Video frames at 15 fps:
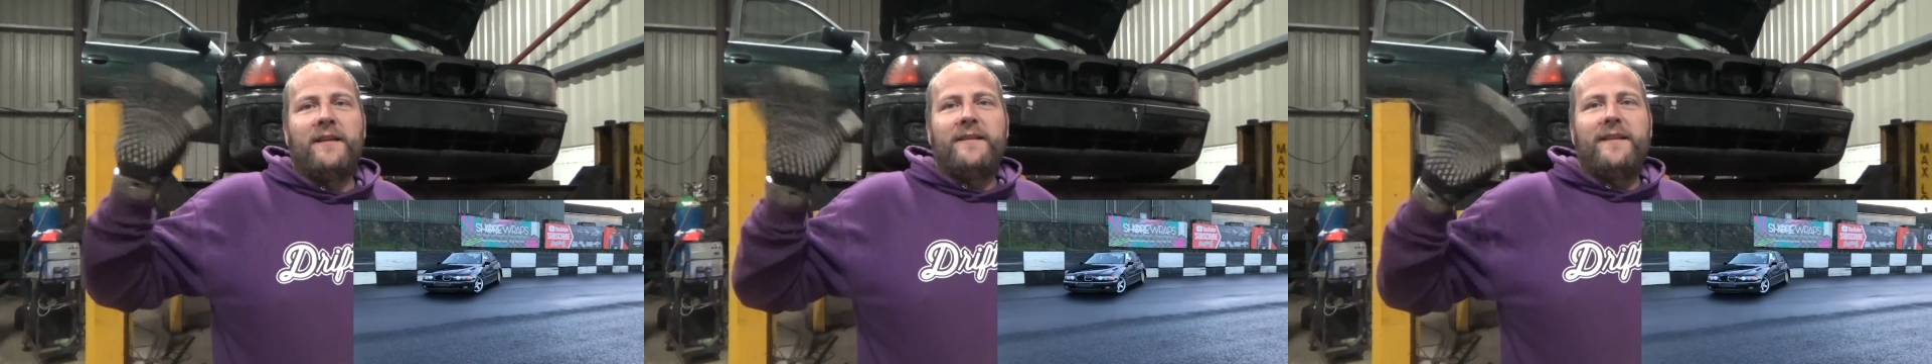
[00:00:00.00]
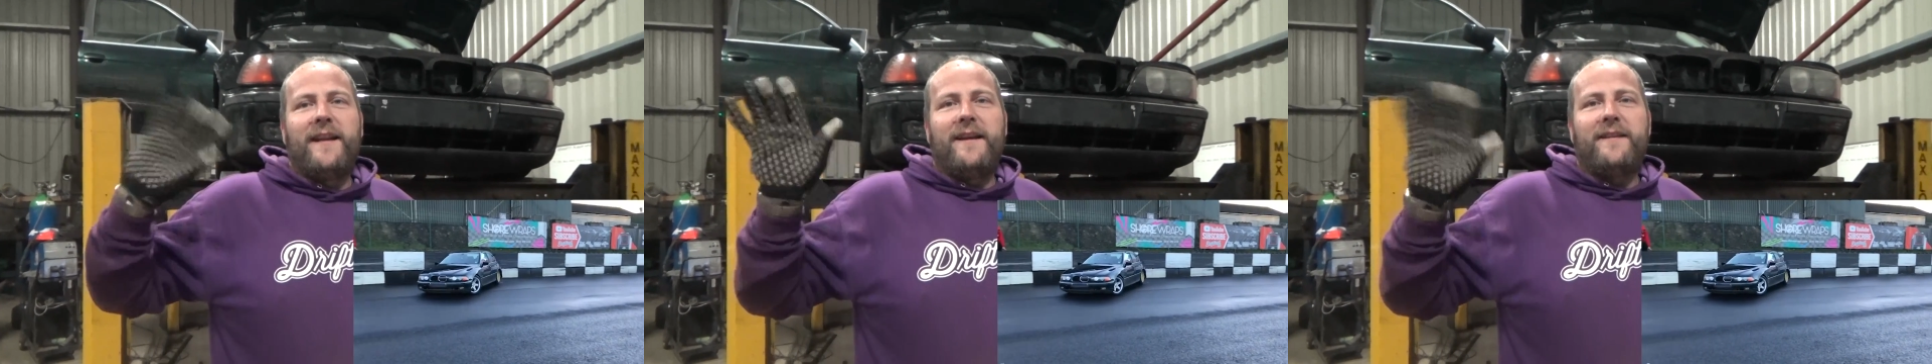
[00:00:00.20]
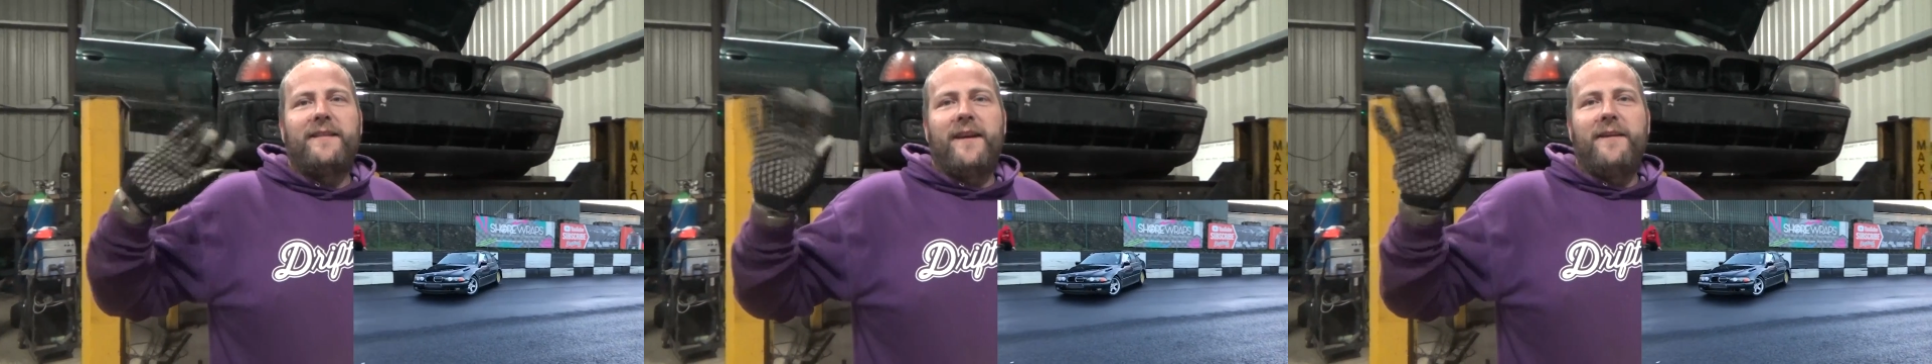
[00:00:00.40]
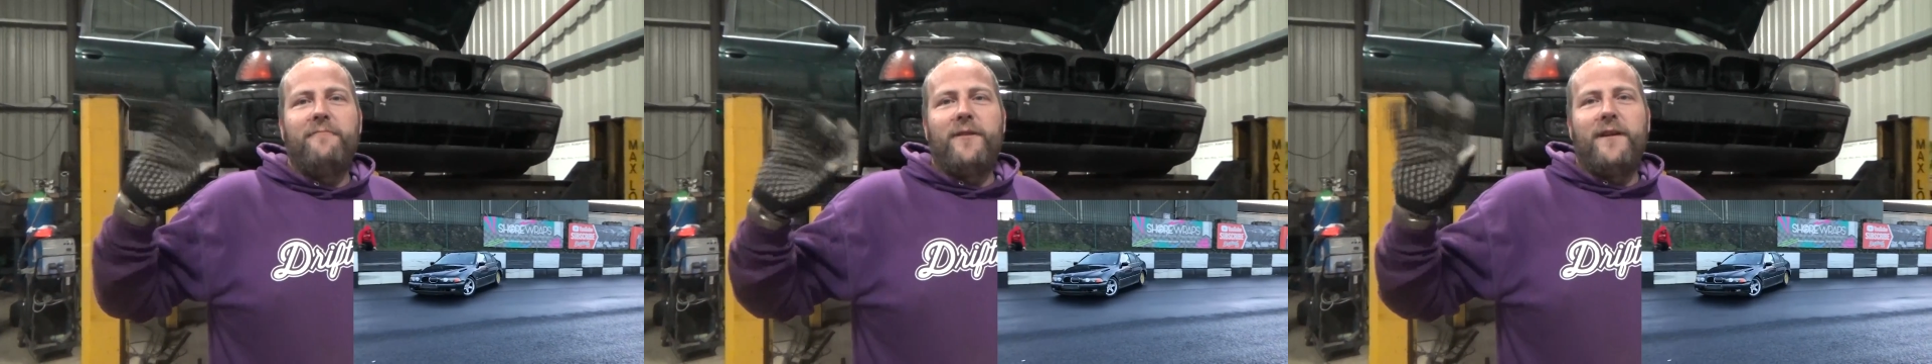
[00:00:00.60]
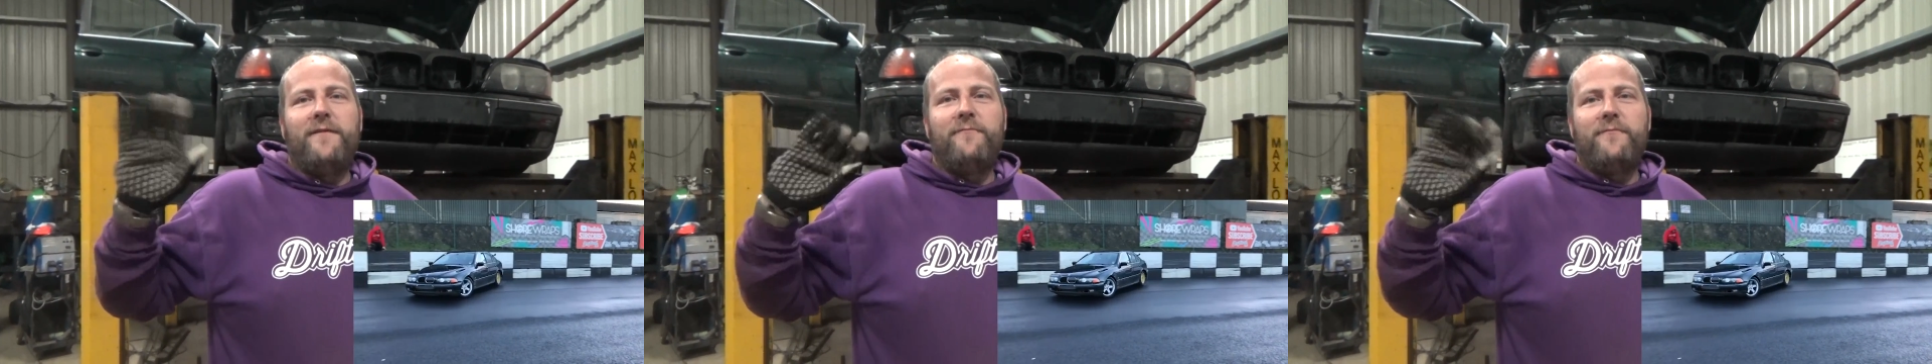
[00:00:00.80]
See you next time
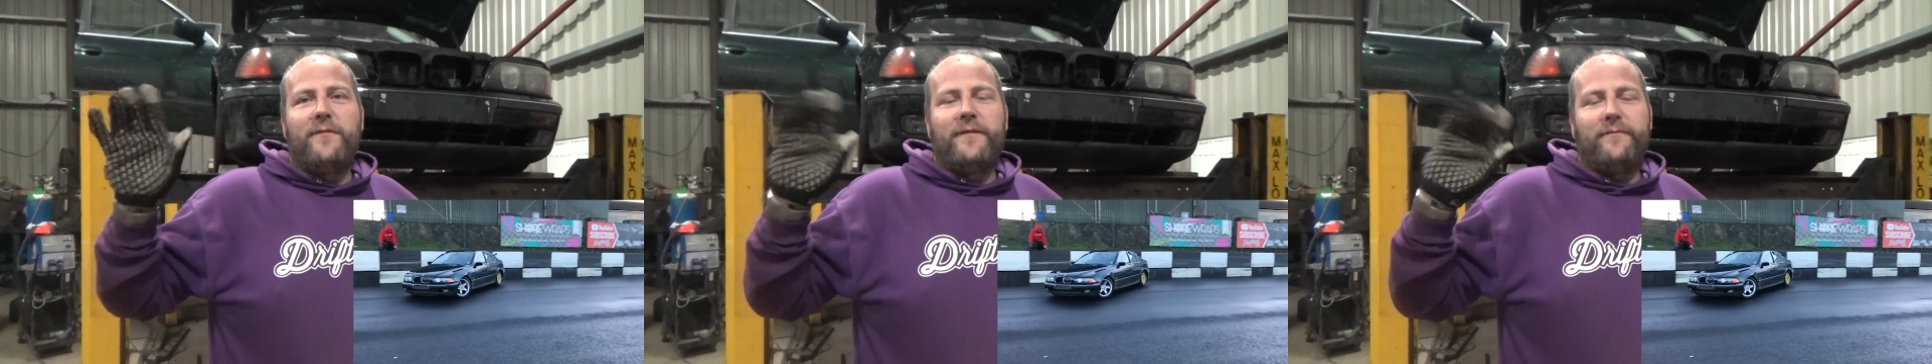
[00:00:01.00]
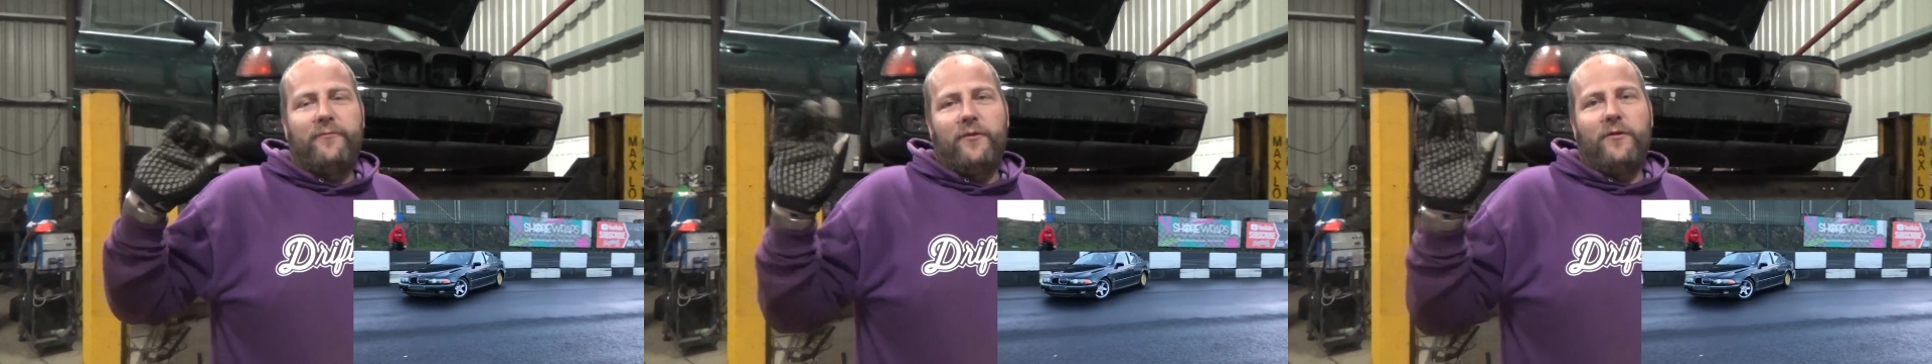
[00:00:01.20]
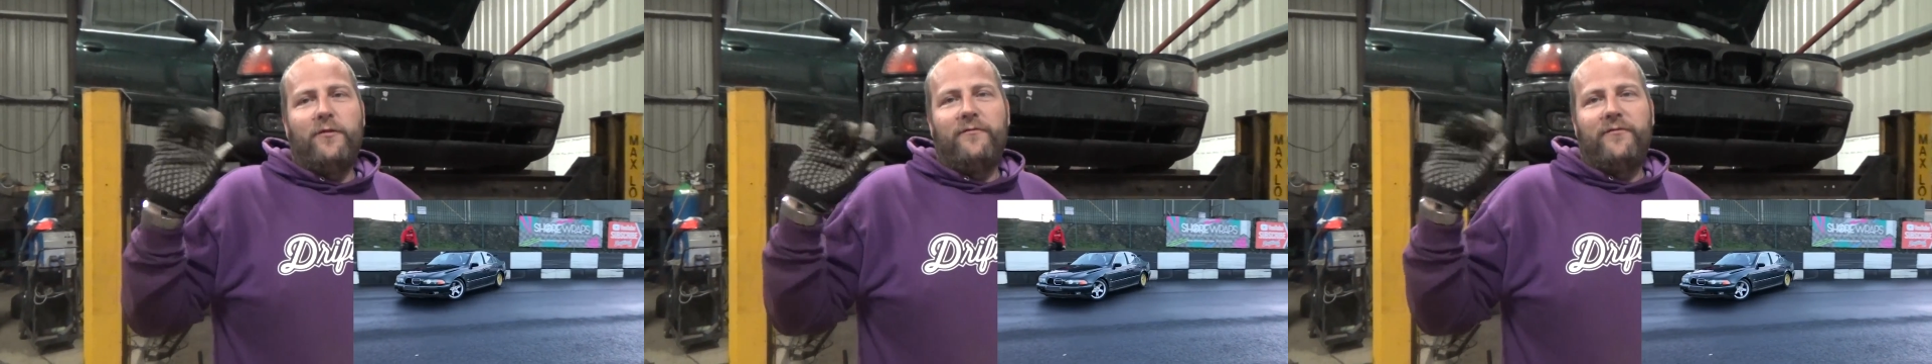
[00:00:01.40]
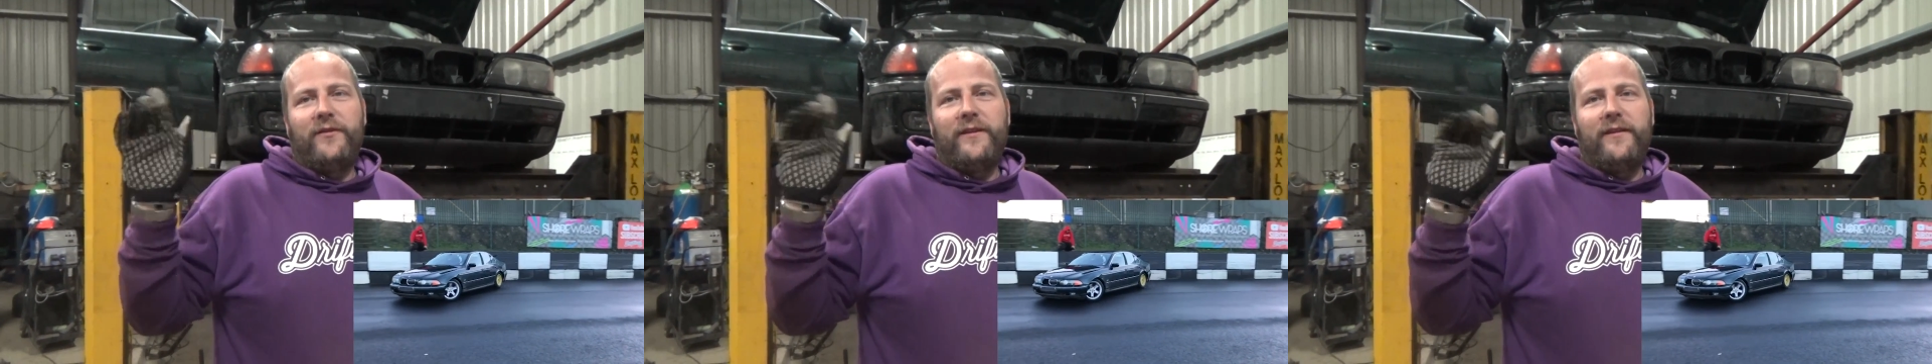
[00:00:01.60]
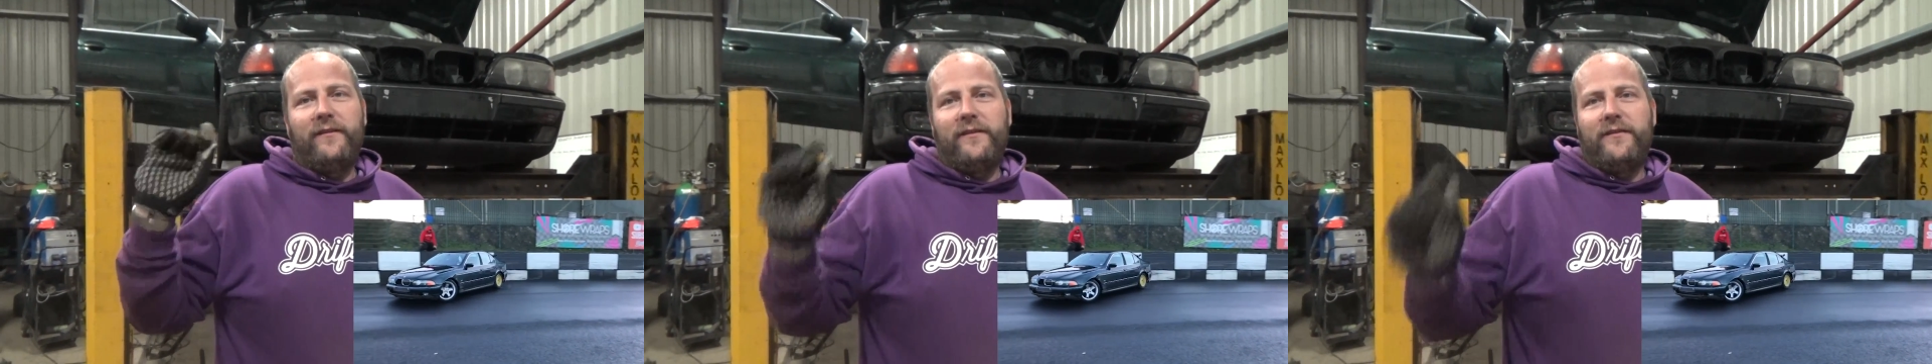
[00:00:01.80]
when we're
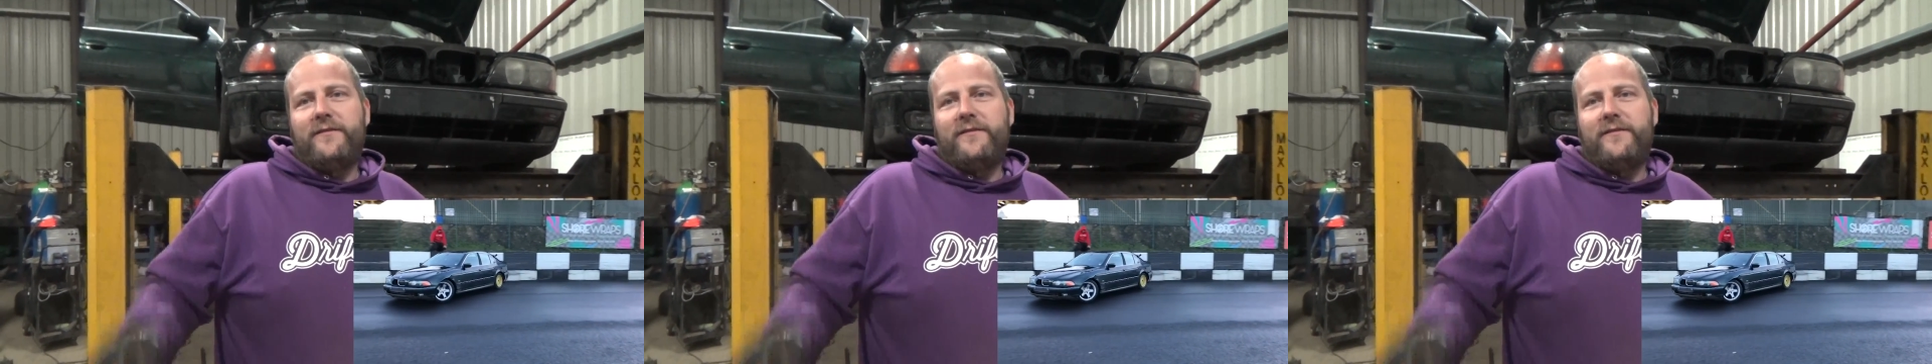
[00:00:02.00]
hopefully